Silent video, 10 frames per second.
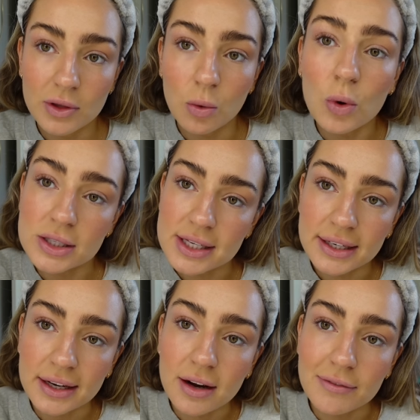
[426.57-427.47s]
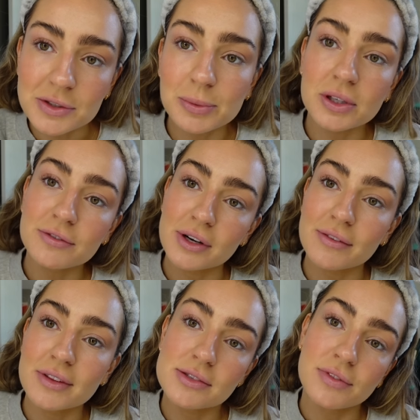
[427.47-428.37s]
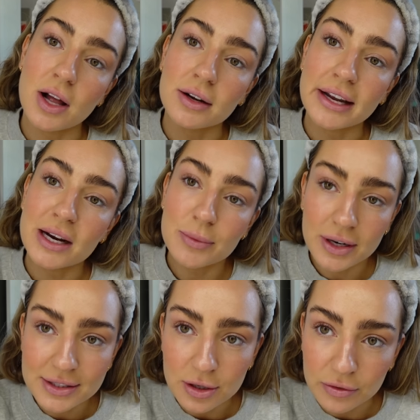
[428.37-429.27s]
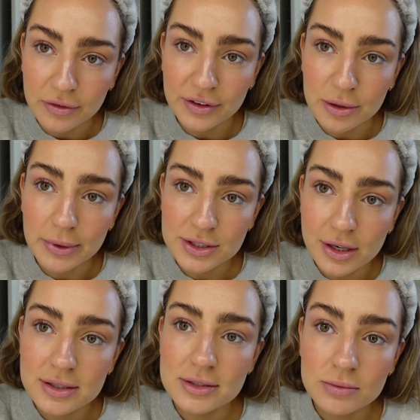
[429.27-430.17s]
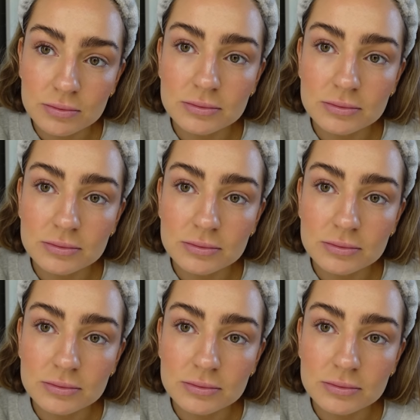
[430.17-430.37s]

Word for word: Once I get comfortable in front of this vlog camera, it's over for you bitches.